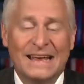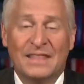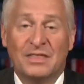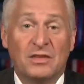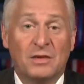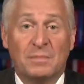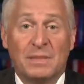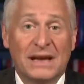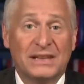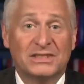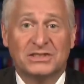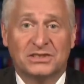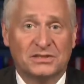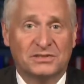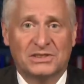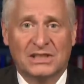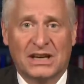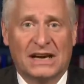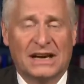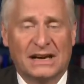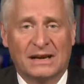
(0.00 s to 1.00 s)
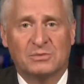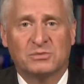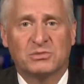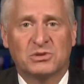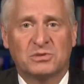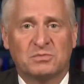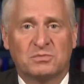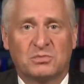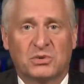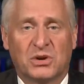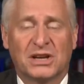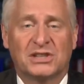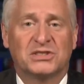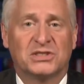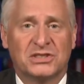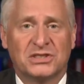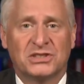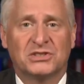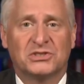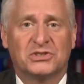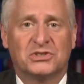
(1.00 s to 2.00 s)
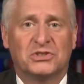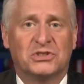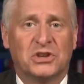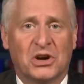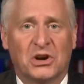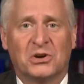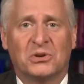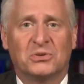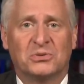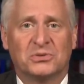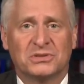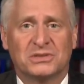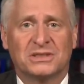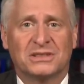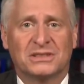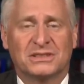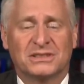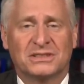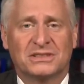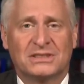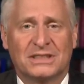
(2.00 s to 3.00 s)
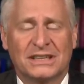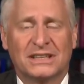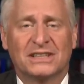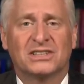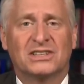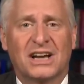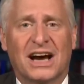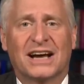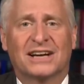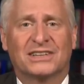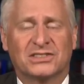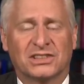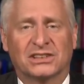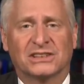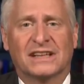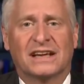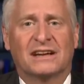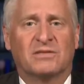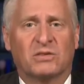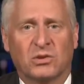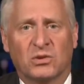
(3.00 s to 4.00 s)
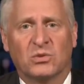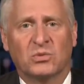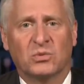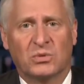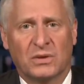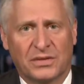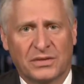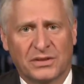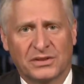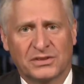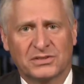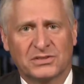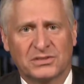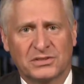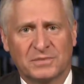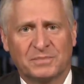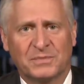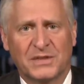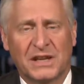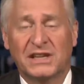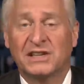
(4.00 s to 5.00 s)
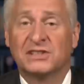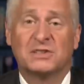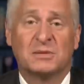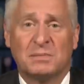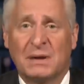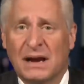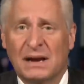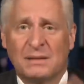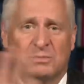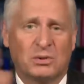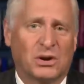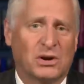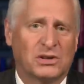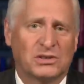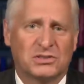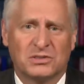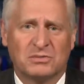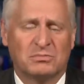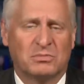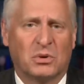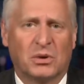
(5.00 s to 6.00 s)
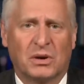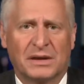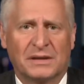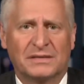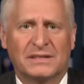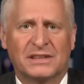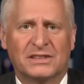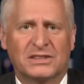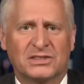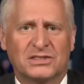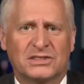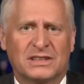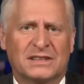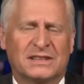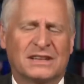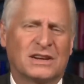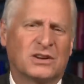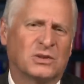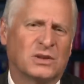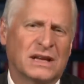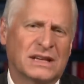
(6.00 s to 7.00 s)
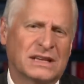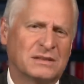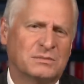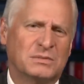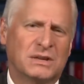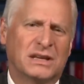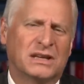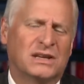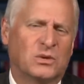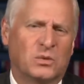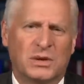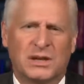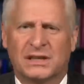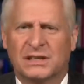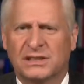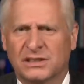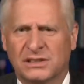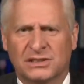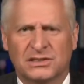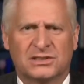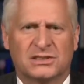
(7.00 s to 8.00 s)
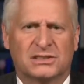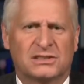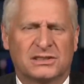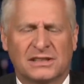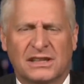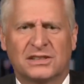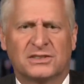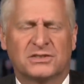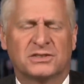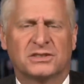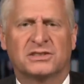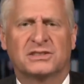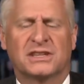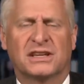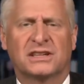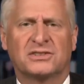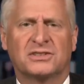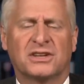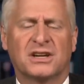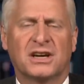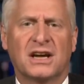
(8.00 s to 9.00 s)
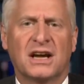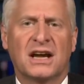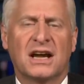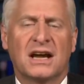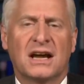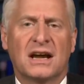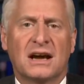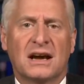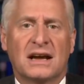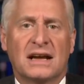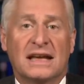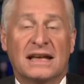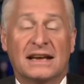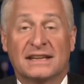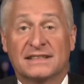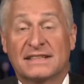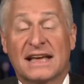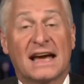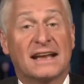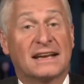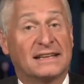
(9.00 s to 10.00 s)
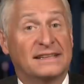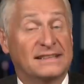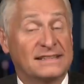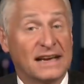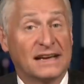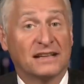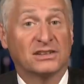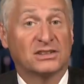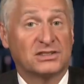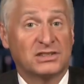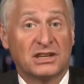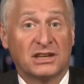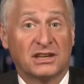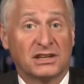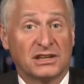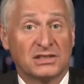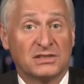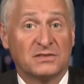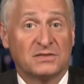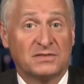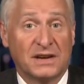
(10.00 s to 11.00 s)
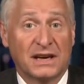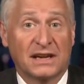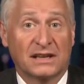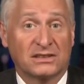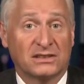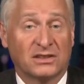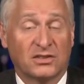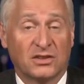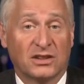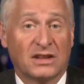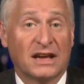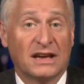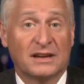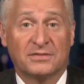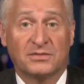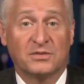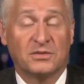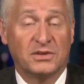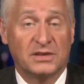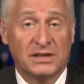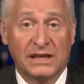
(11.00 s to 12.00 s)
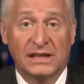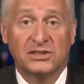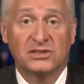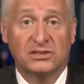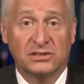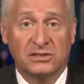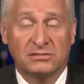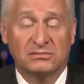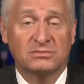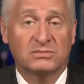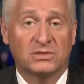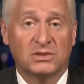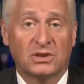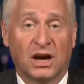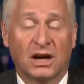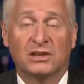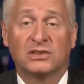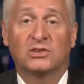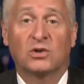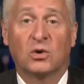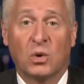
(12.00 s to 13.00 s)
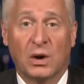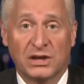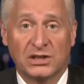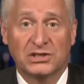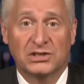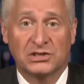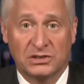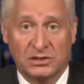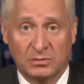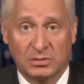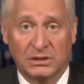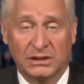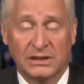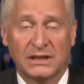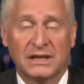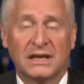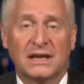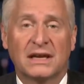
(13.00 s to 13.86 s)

in the best of times, presidents don't tend not to level with us. And it's a bipartisan point. They just they, they don't like admitting weakness, et cetera, et cetera. It has had a deleterious effect on the life of the nation, unquestionably.